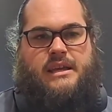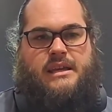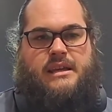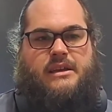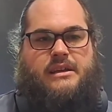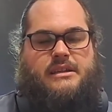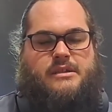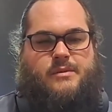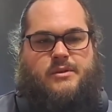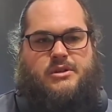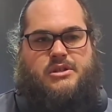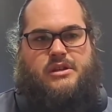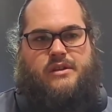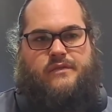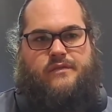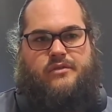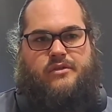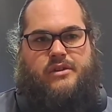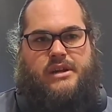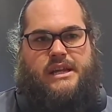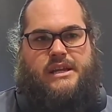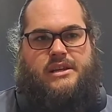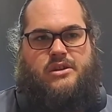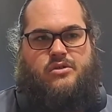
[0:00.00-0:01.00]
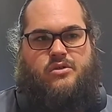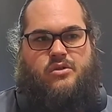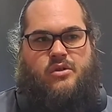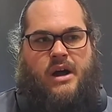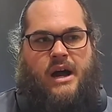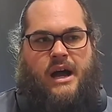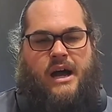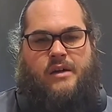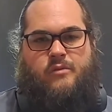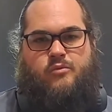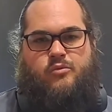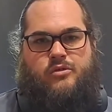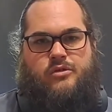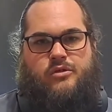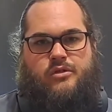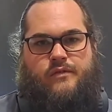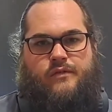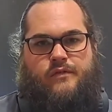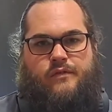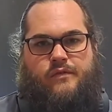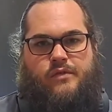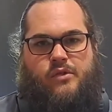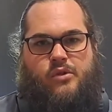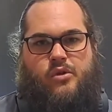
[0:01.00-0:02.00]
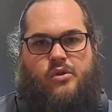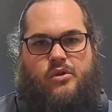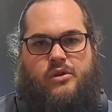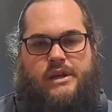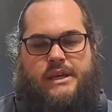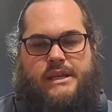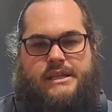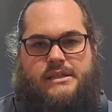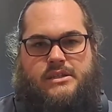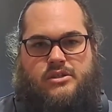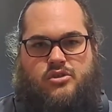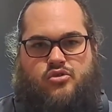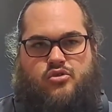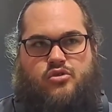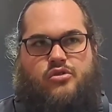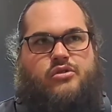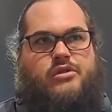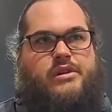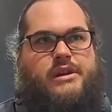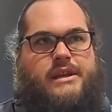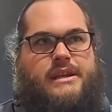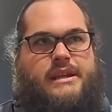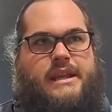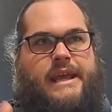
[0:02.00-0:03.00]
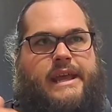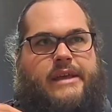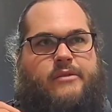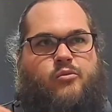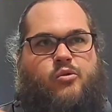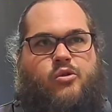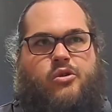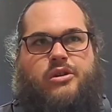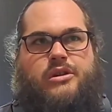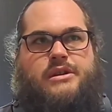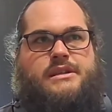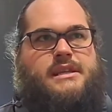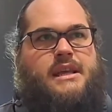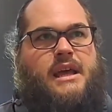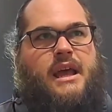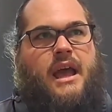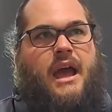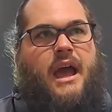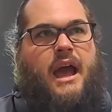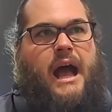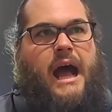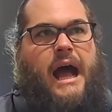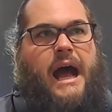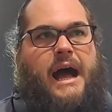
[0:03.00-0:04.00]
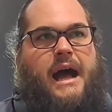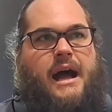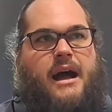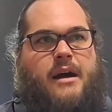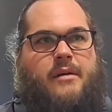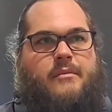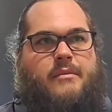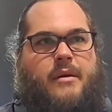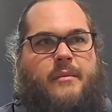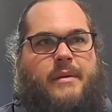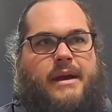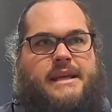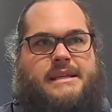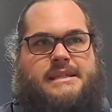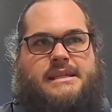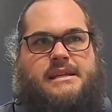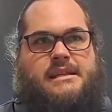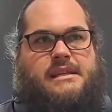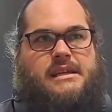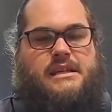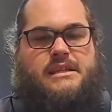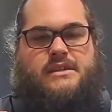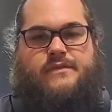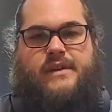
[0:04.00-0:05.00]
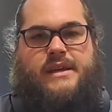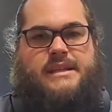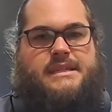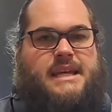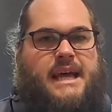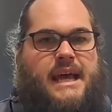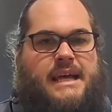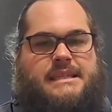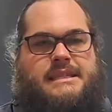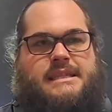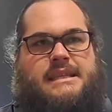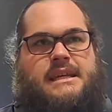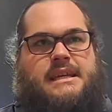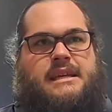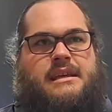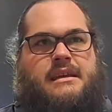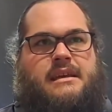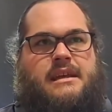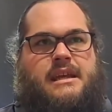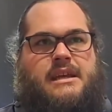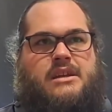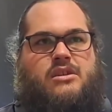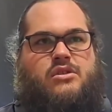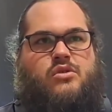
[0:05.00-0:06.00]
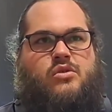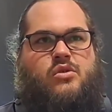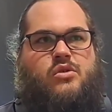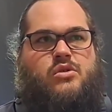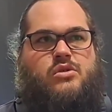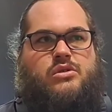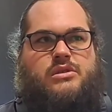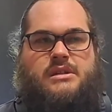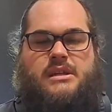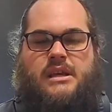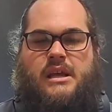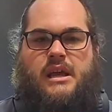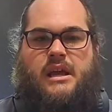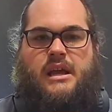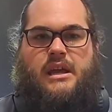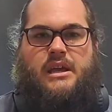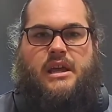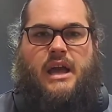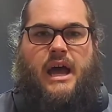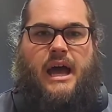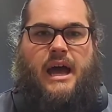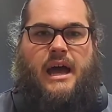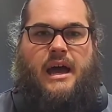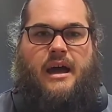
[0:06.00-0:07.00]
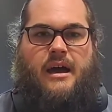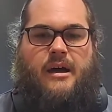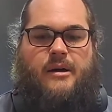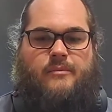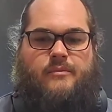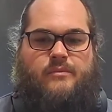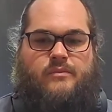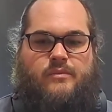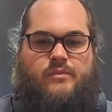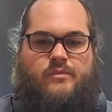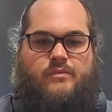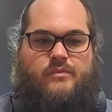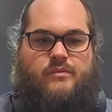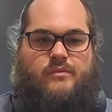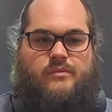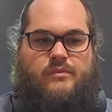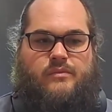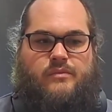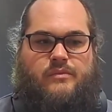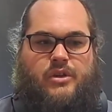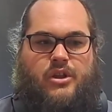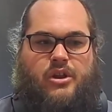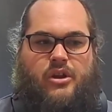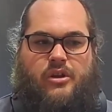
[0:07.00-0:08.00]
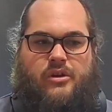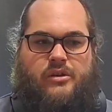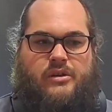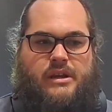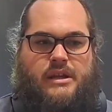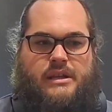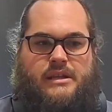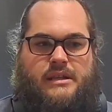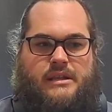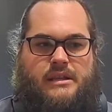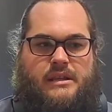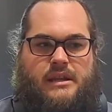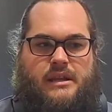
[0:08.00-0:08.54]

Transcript: especially for an indoor hardwood floor, is true. It works amazingly, it's fantastic indoors. It